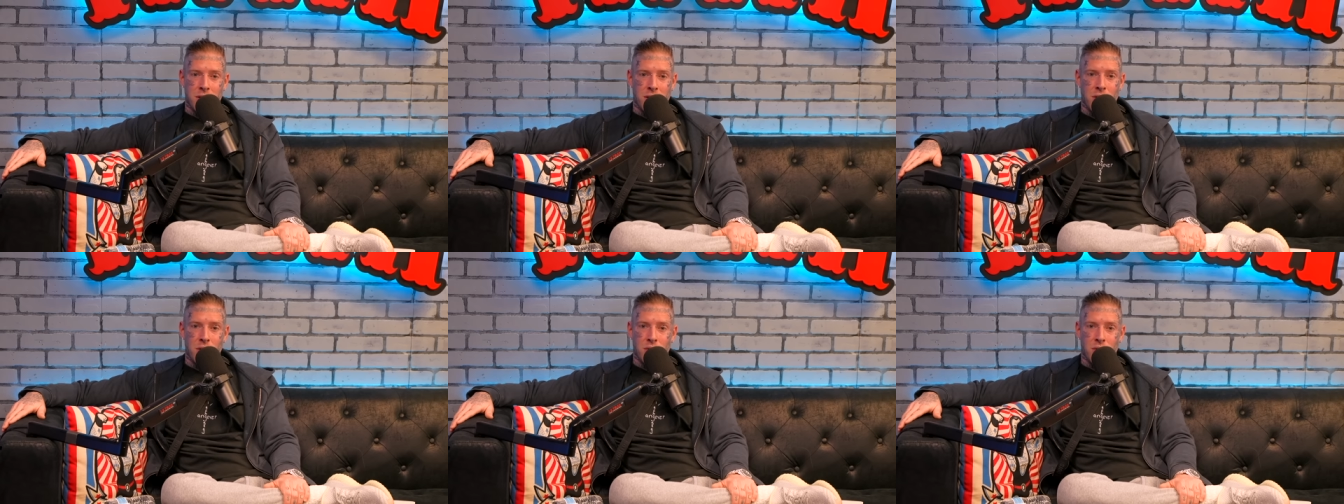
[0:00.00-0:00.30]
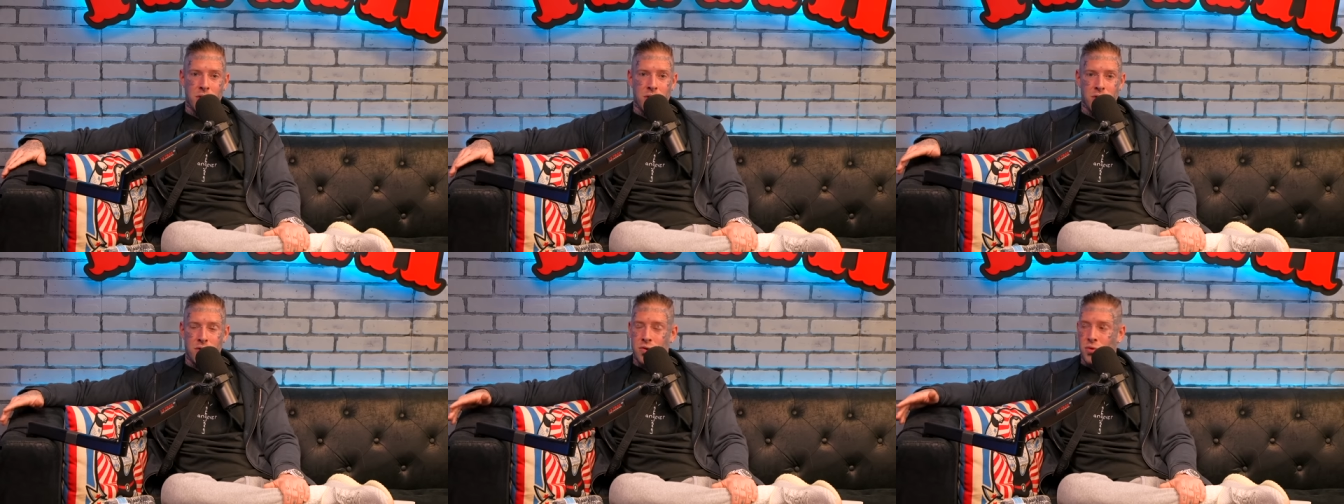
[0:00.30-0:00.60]
you know,
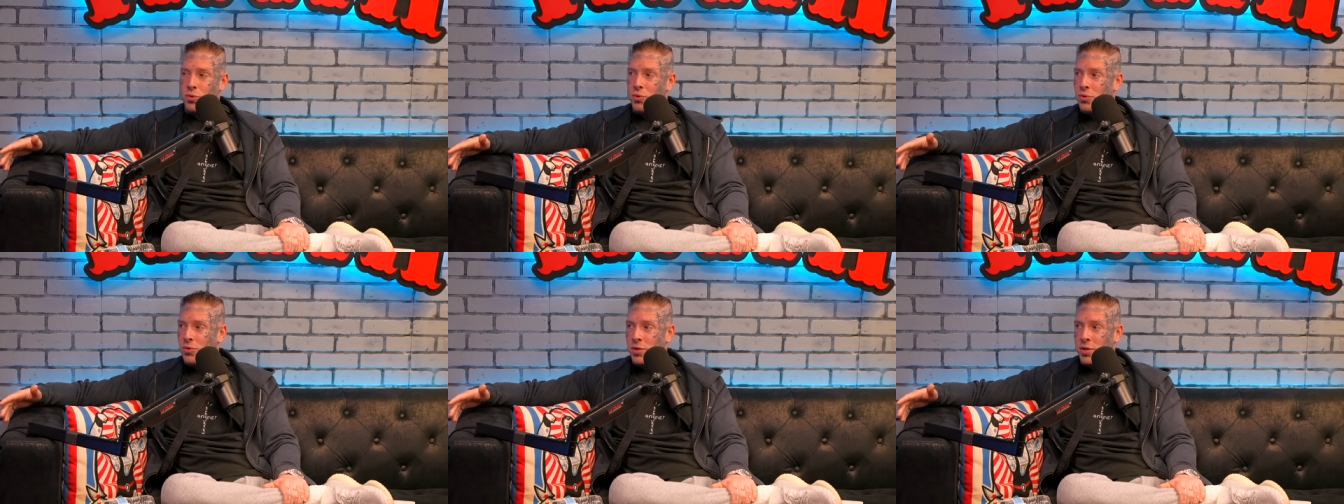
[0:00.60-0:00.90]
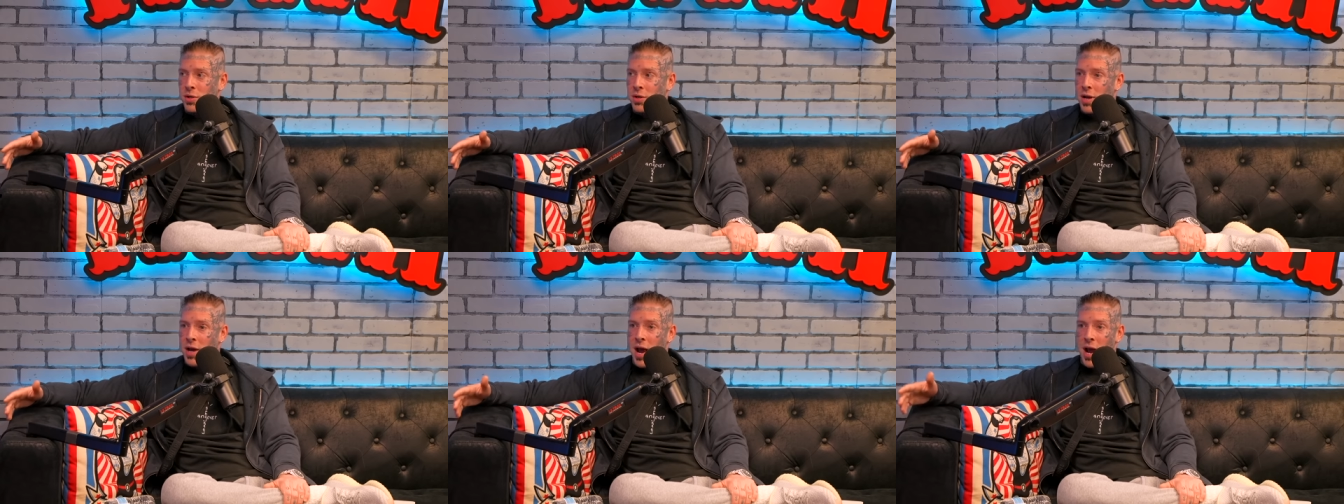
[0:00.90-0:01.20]
controlled
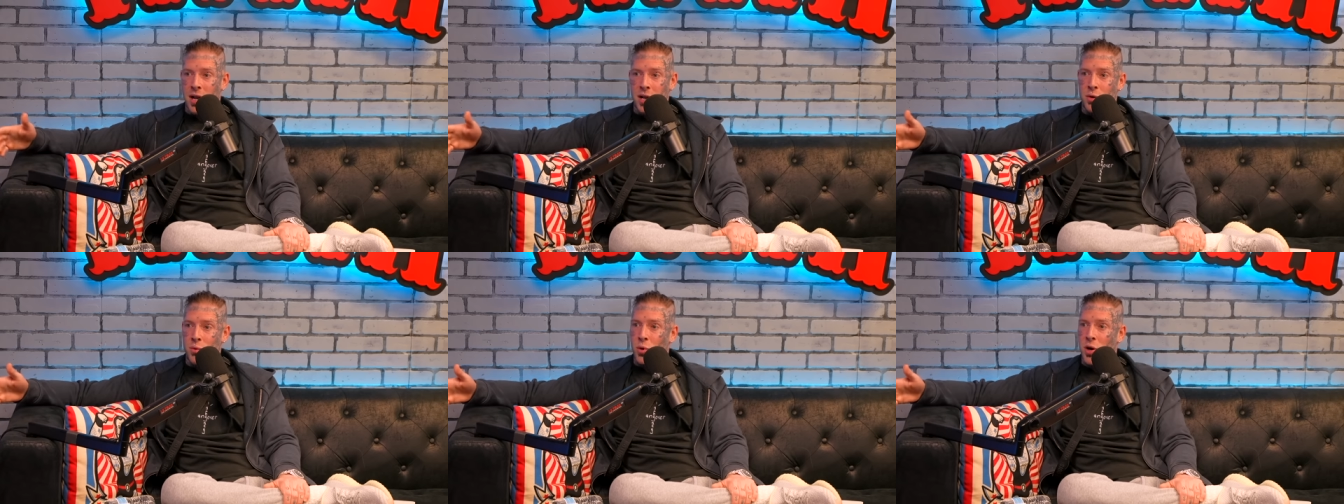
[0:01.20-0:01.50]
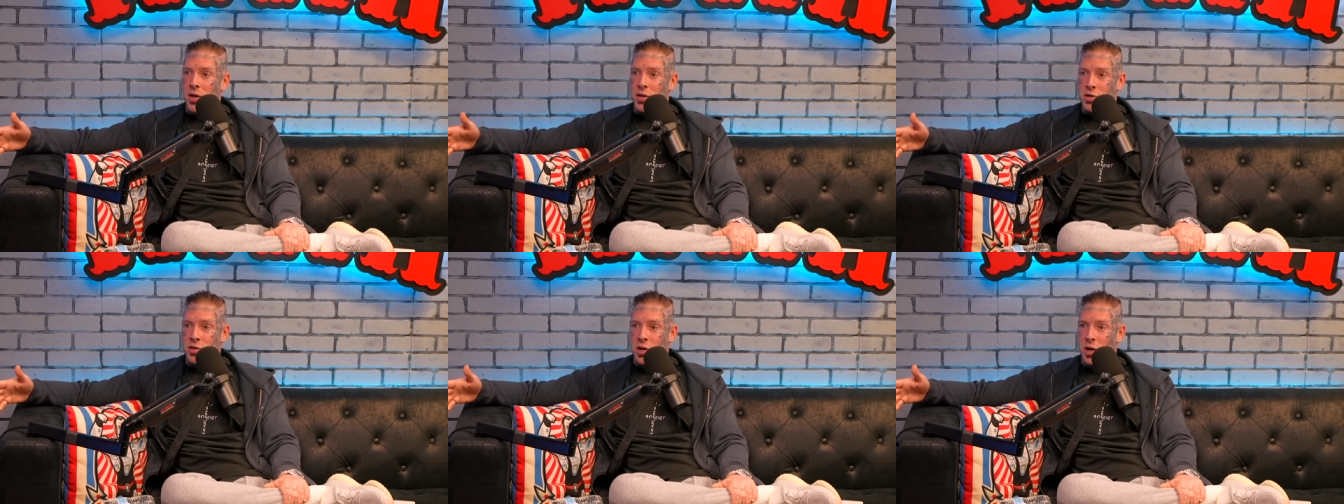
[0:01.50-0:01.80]
in any
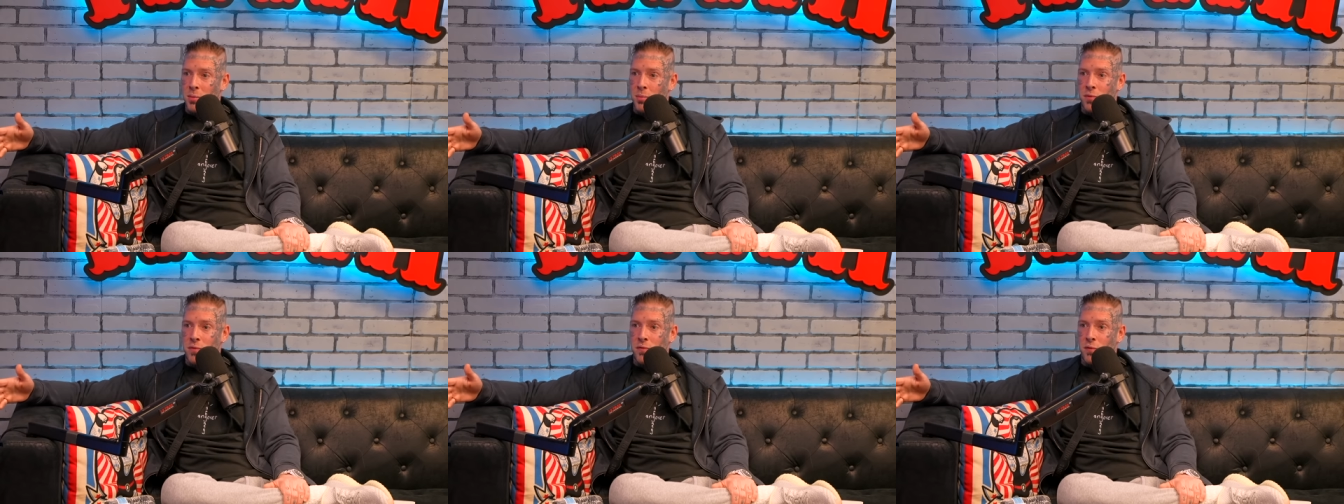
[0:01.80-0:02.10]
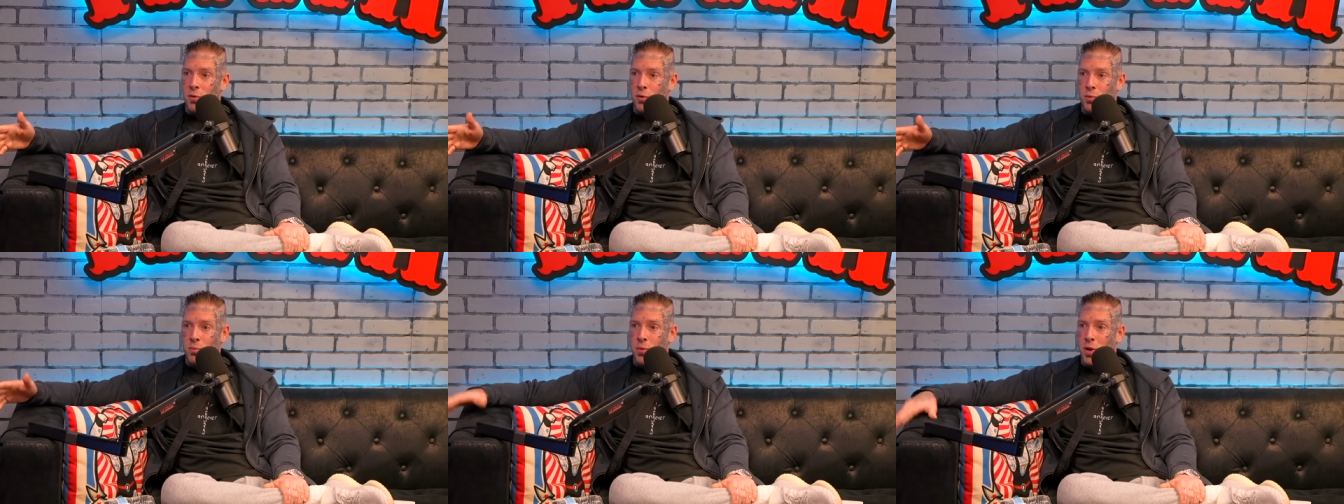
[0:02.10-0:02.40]
way, shape, or
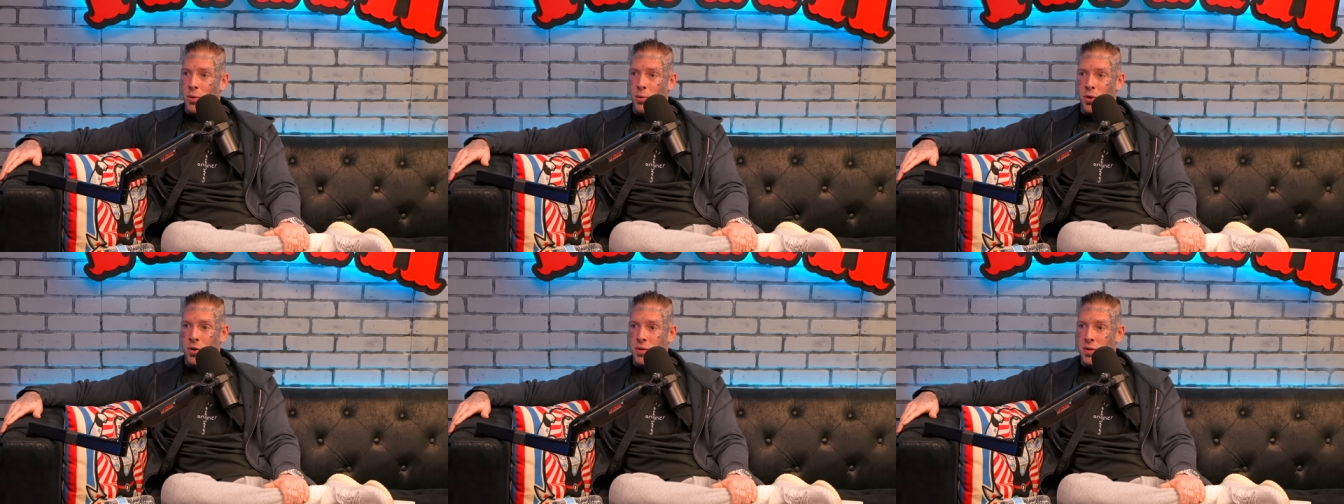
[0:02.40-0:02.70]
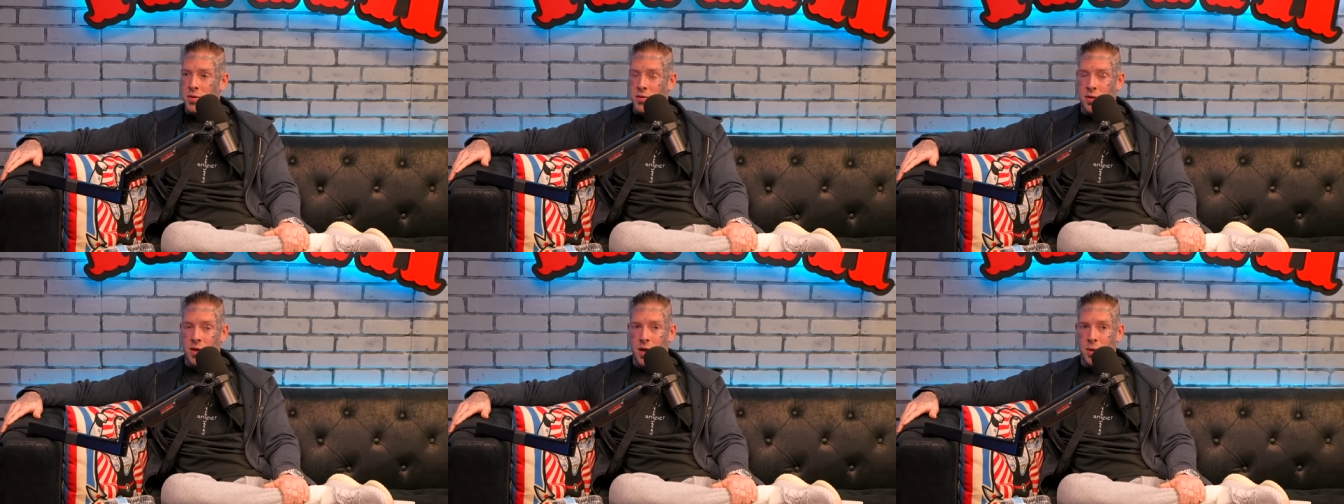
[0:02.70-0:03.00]
form by one of
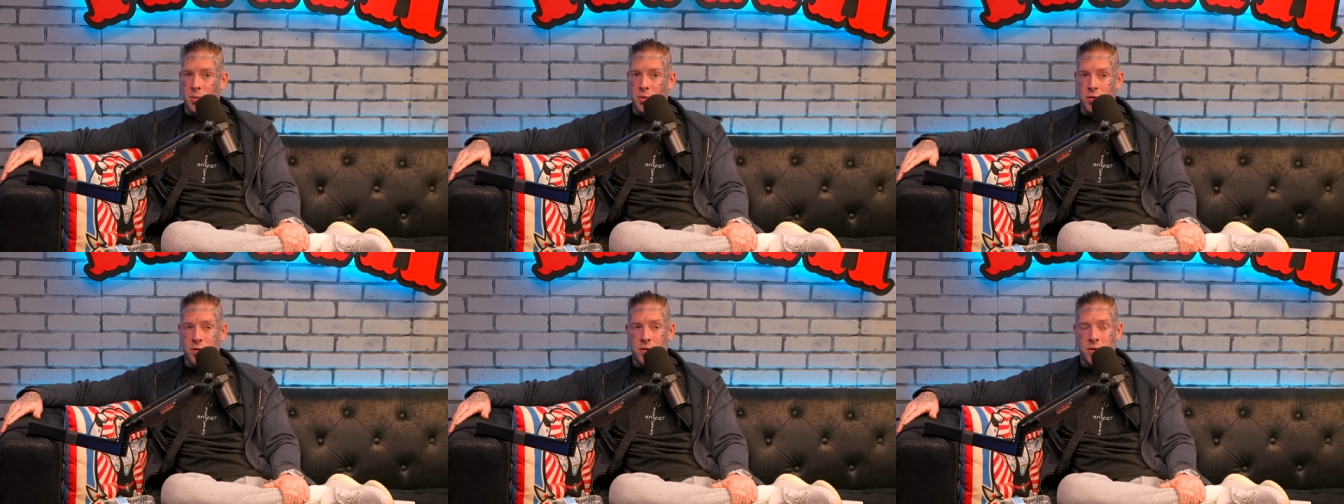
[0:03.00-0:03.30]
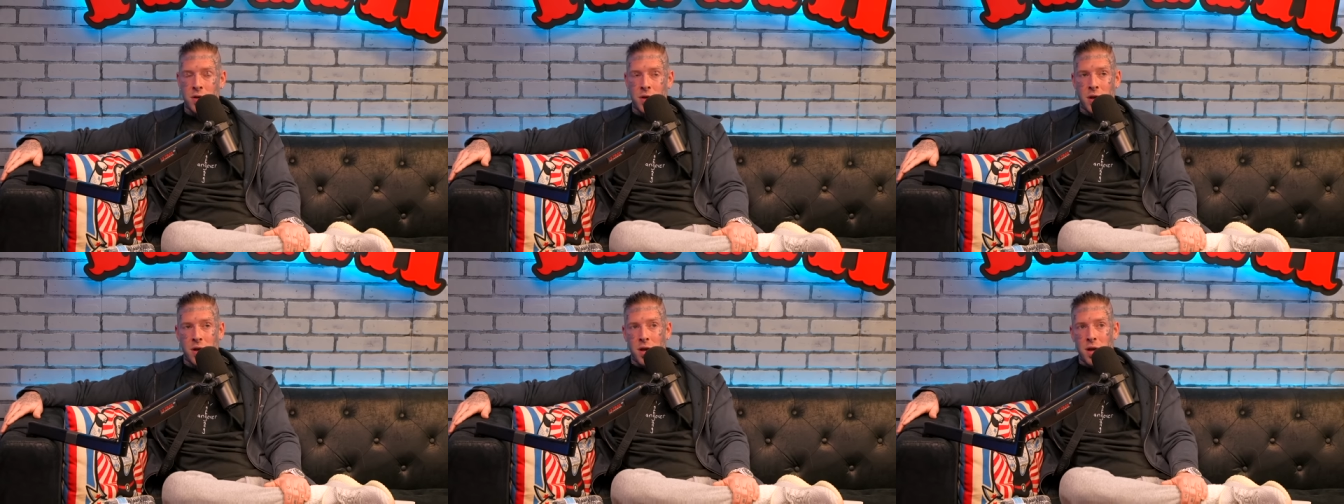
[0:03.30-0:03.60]
these labels.